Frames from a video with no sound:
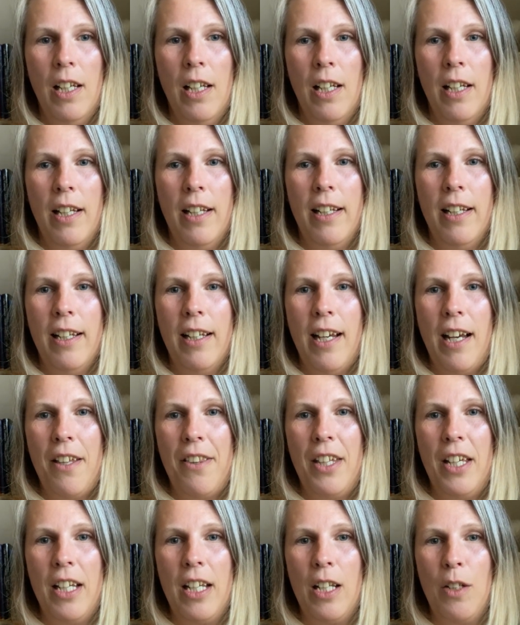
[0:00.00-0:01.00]
I
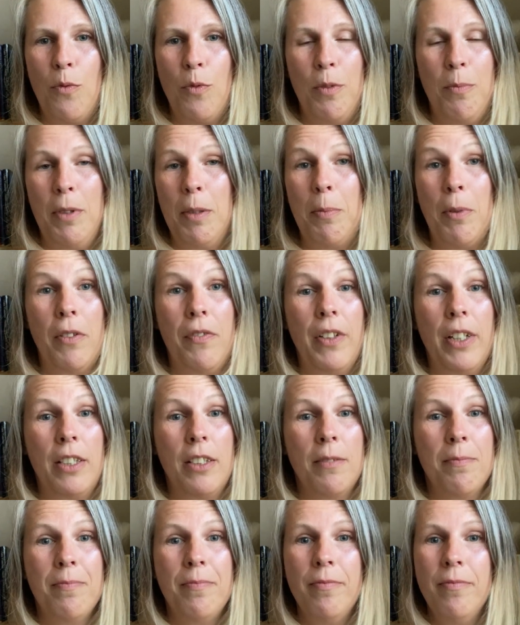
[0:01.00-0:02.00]
think it would be
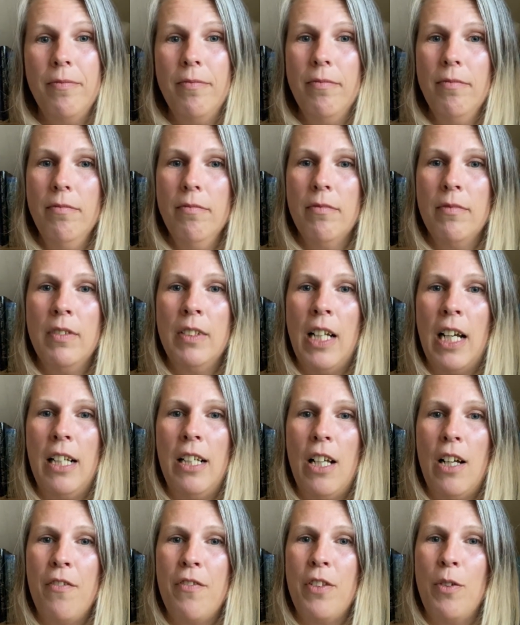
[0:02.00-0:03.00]
perfect. I
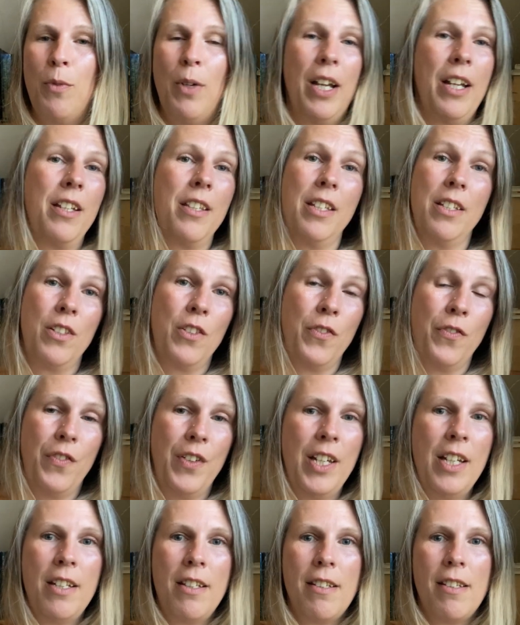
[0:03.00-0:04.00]
love the way this
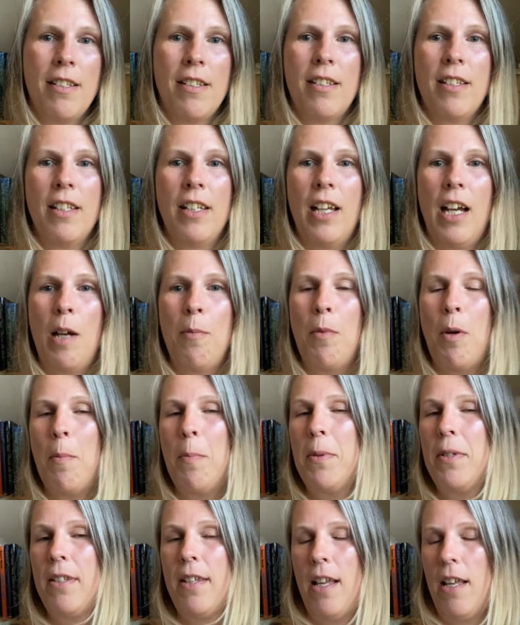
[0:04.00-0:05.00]
fits. I'm
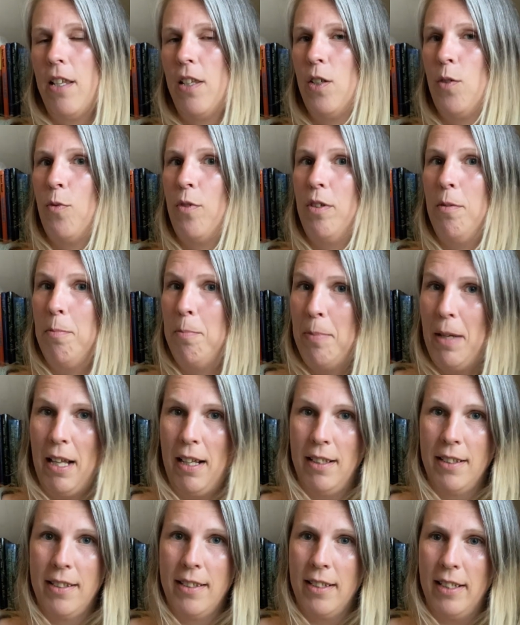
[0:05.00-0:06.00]
obsessed with the
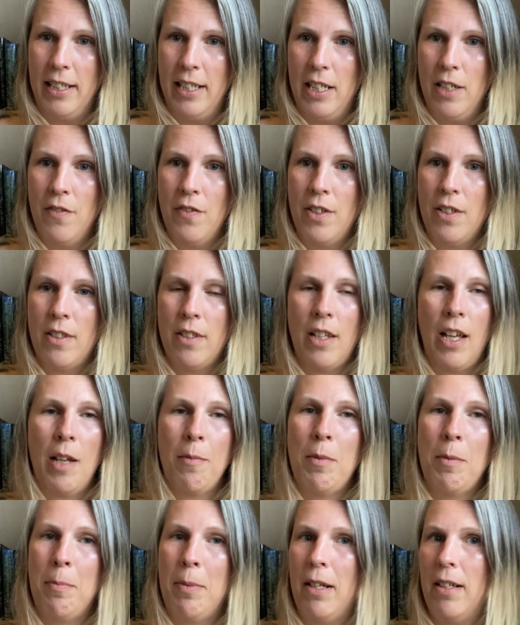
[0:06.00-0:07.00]
bell sleeves.
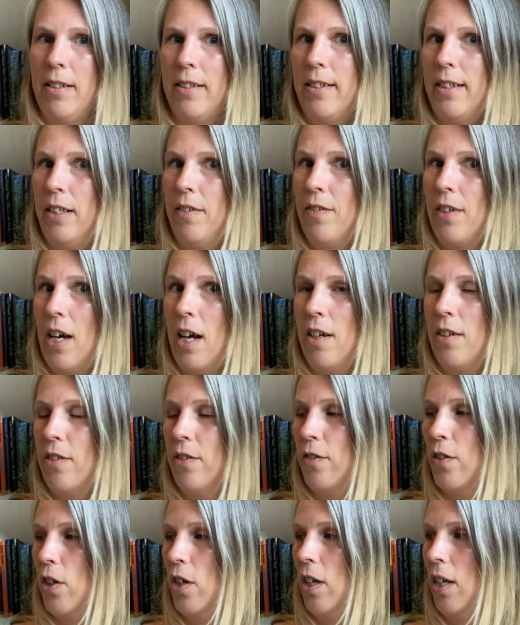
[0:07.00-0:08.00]
I'm a bell sleeve kind
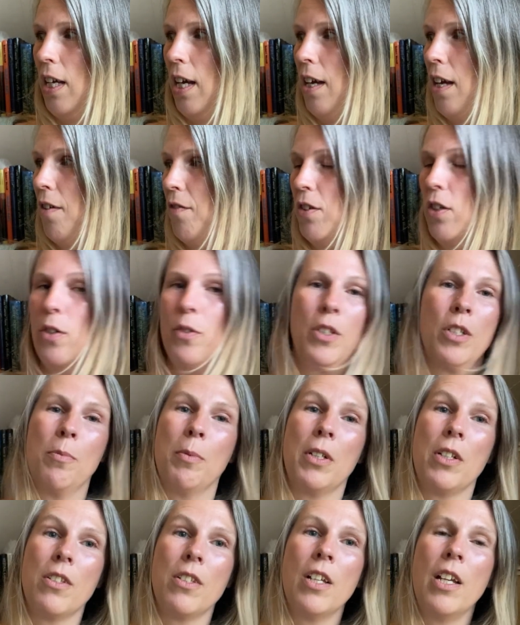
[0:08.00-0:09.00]
of girl, I have noticed,
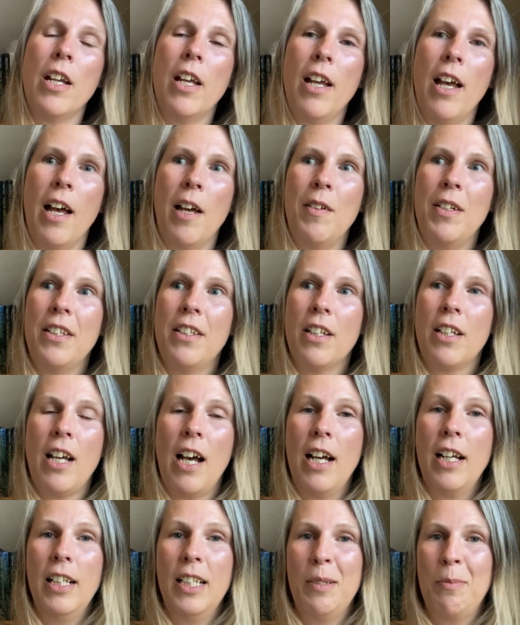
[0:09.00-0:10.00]
because I mean the
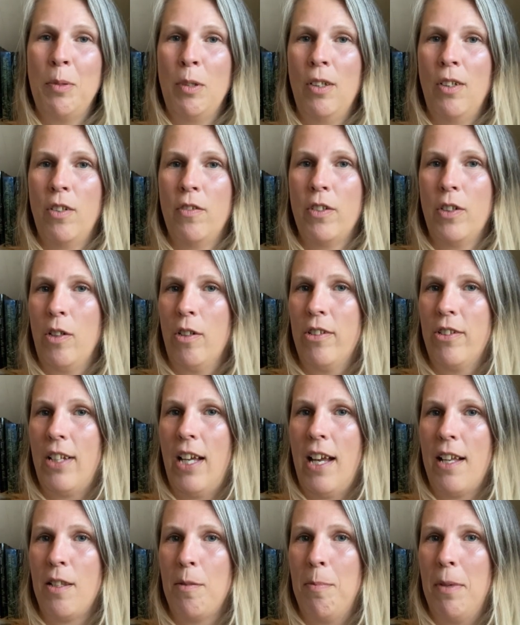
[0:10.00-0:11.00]
Kylie pullover also
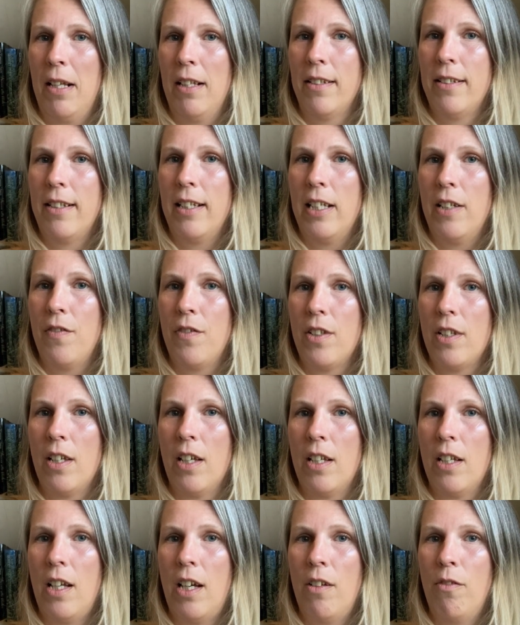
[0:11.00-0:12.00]
has bell sleeves,
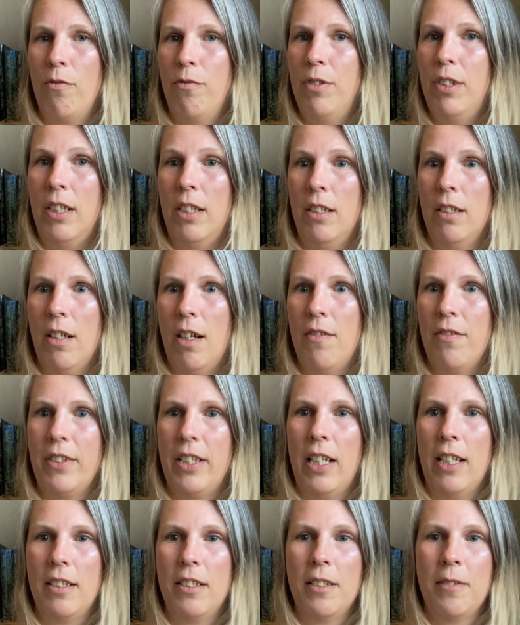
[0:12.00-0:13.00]
and I really love
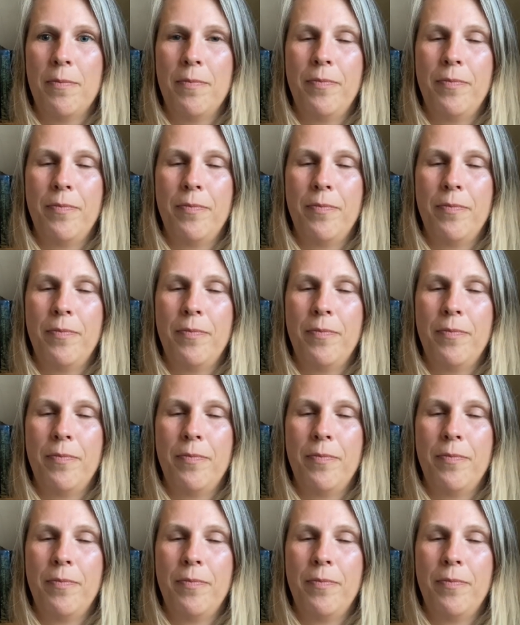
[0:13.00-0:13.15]
that.